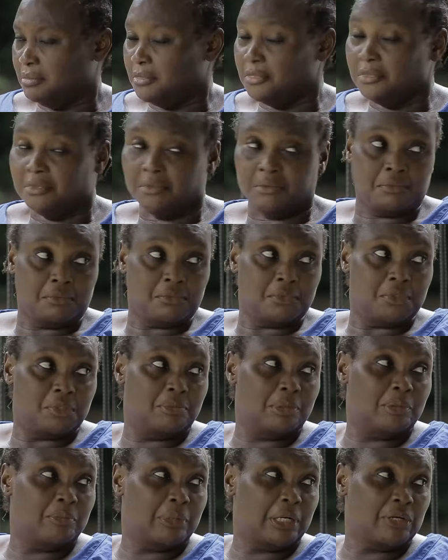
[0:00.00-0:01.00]
It's not true.
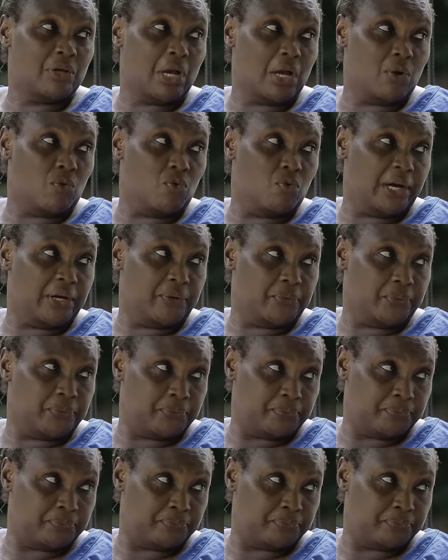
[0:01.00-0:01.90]
Remember, you're a woman.